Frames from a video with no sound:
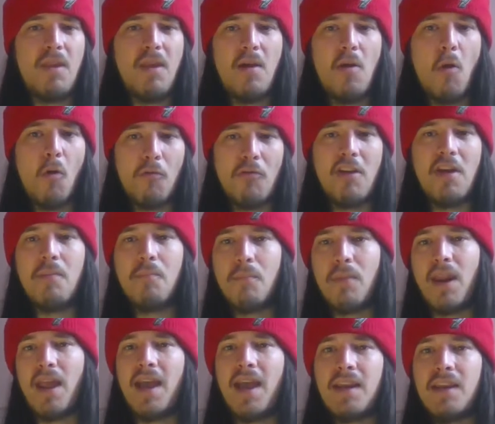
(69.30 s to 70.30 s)
of him
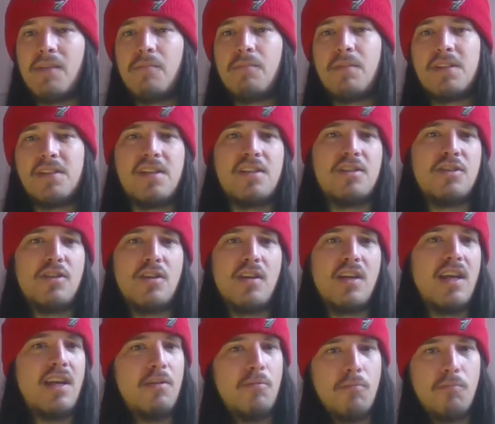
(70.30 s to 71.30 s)
playing the
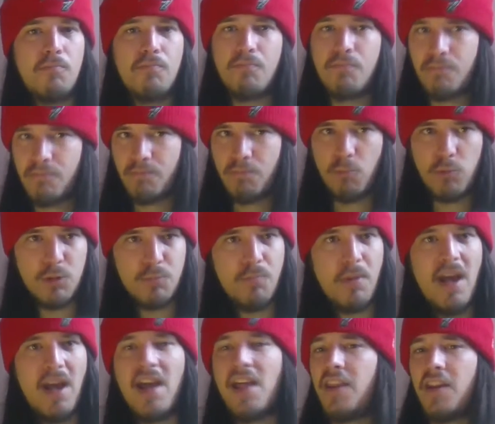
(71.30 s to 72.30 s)
position. He was
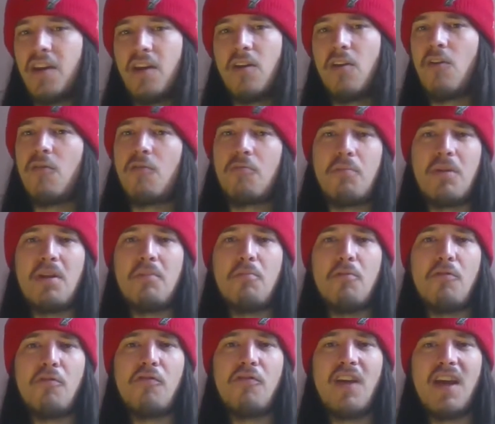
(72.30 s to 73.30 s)
better than a lot of
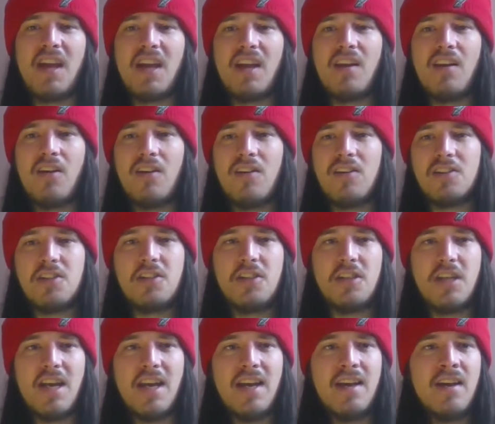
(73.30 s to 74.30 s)
people think last
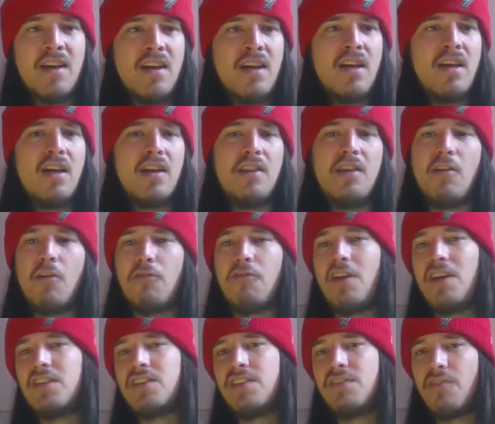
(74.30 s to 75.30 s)
year. The
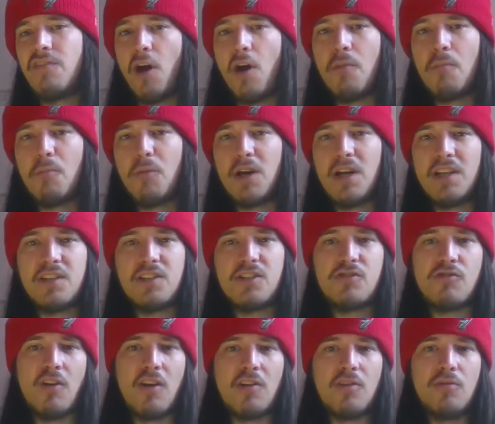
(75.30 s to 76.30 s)
offensive line really
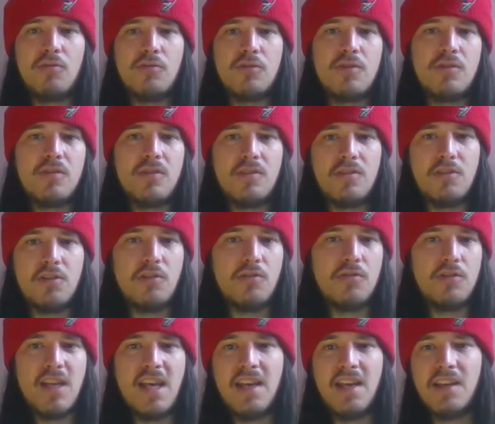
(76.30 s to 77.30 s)
struggled due
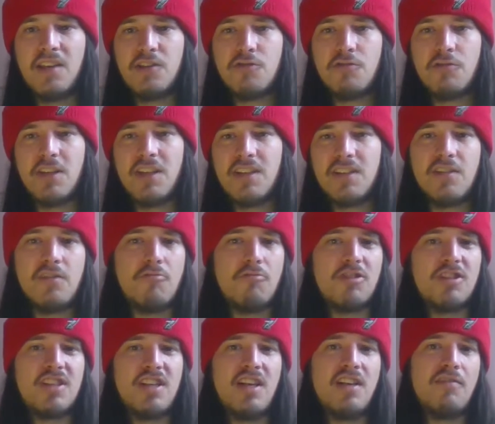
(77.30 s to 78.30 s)
to injuries. The
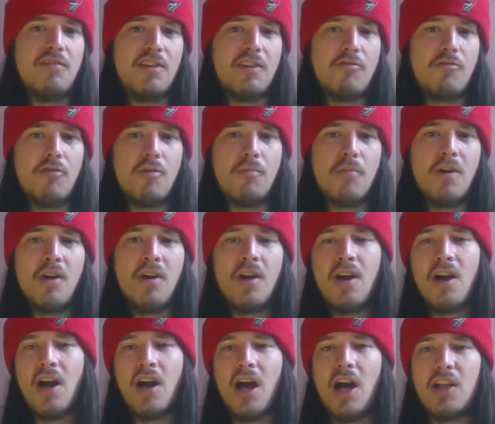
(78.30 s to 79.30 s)
receiving group
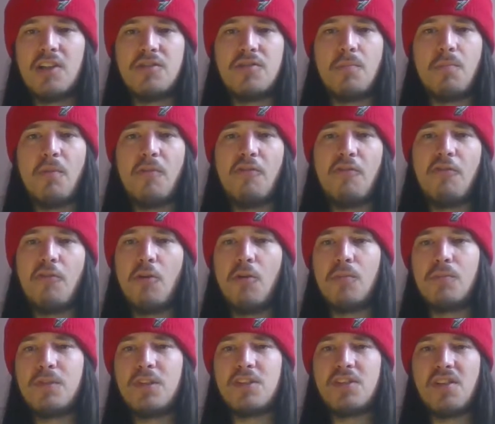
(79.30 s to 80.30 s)

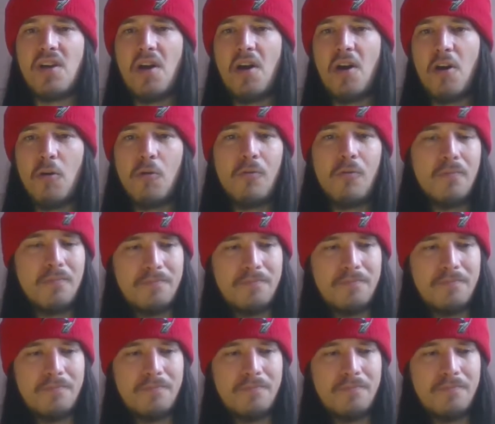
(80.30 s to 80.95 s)
underperformed as a whole,